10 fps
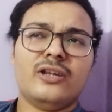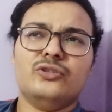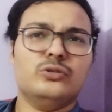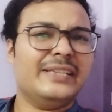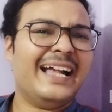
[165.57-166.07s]

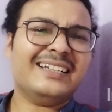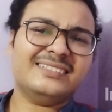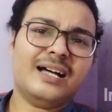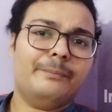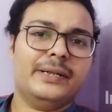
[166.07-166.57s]
So
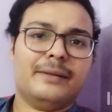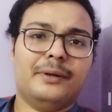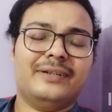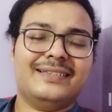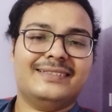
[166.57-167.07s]
that's the update
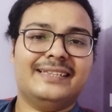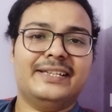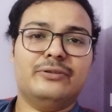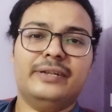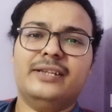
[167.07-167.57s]
about
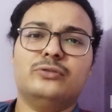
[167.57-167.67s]
TCS NQT.